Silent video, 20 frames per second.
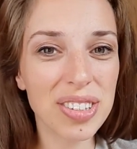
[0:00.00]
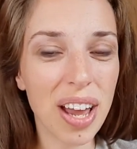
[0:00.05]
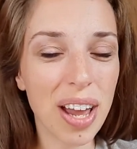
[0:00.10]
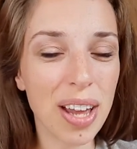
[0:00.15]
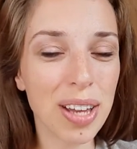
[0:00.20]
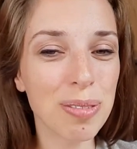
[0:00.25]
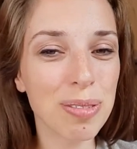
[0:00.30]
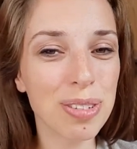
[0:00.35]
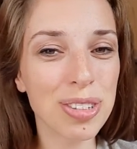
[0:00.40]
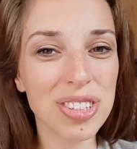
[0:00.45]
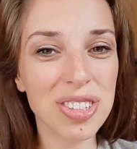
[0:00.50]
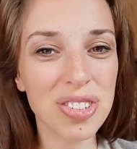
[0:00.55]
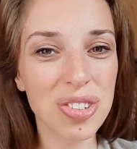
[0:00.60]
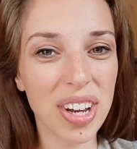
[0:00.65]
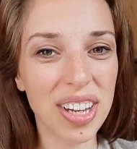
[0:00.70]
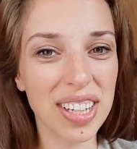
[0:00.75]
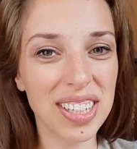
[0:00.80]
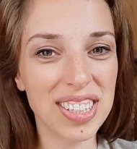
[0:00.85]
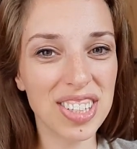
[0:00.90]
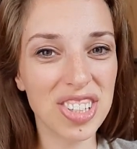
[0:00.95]
I am just
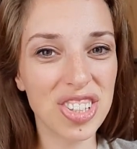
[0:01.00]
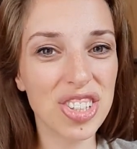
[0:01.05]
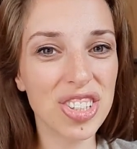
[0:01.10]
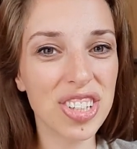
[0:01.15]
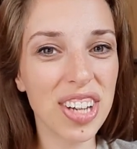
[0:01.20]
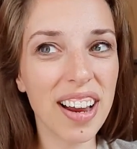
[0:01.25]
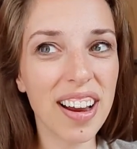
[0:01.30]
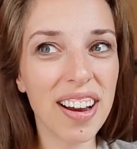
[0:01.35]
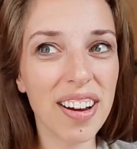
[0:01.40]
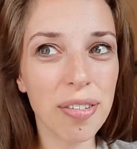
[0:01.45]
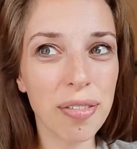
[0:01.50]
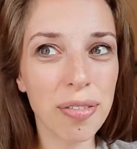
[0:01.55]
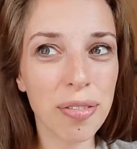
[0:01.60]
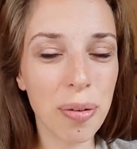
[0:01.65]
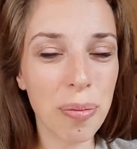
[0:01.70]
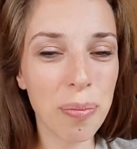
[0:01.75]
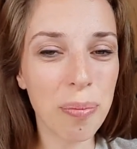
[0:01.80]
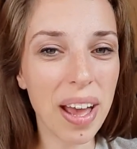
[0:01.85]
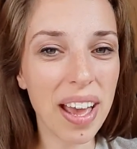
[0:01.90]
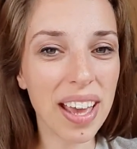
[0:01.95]
trying to share
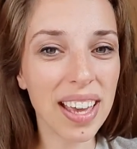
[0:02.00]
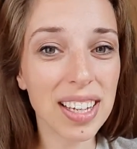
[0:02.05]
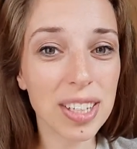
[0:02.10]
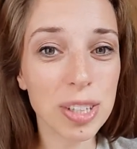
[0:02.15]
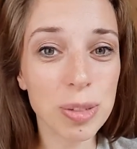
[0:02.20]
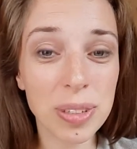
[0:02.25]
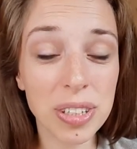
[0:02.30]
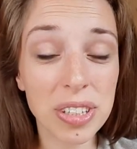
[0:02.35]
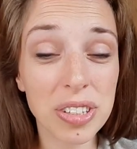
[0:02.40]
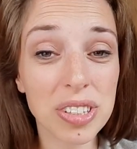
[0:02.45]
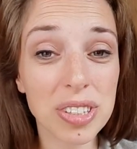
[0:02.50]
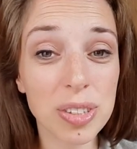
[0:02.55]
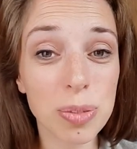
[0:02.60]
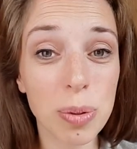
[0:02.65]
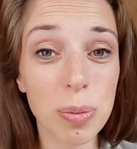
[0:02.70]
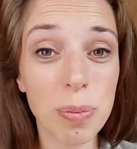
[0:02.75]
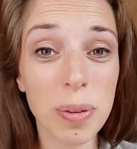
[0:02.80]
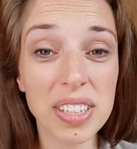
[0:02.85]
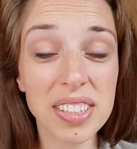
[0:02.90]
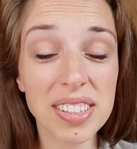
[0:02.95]
from my experience
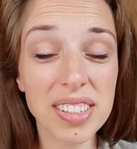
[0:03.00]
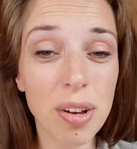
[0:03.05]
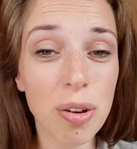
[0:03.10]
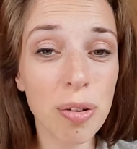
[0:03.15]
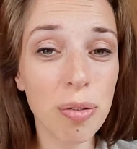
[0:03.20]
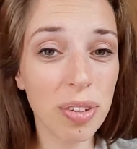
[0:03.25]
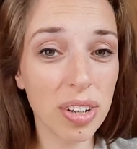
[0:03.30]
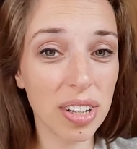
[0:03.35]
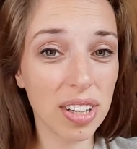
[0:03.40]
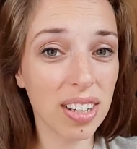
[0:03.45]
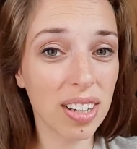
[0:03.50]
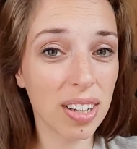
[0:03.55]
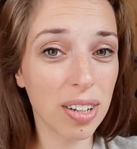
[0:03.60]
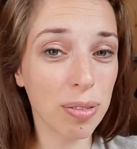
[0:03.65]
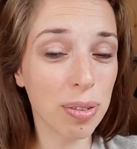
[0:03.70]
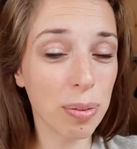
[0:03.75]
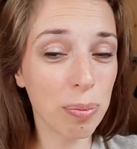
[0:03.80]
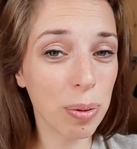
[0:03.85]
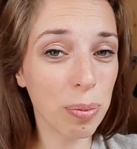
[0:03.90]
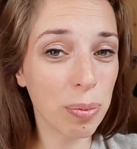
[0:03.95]
with myself and a lot of
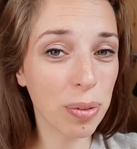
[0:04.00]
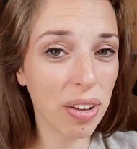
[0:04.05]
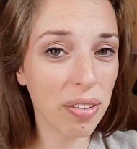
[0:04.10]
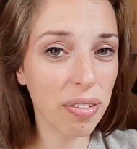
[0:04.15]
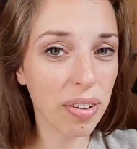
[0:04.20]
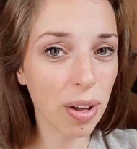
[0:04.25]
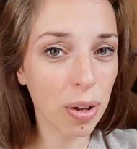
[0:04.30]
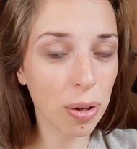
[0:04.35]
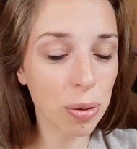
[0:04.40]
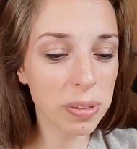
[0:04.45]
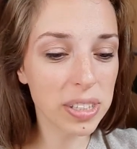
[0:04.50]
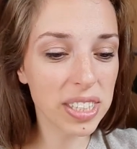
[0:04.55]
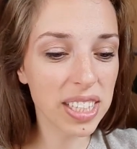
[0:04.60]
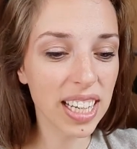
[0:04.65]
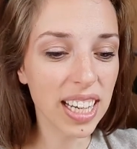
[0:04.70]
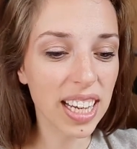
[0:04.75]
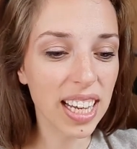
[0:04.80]
the people I've helped.